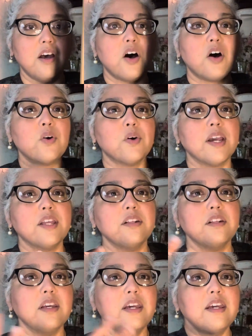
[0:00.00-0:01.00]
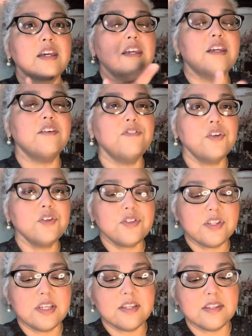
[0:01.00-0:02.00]
oh, and if you
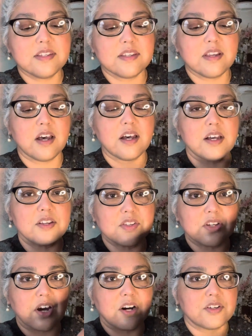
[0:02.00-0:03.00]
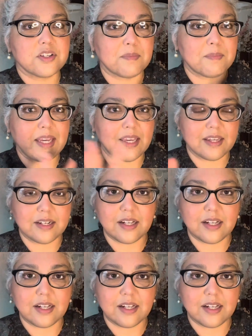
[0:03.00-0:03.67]
see uh, scars on my hand,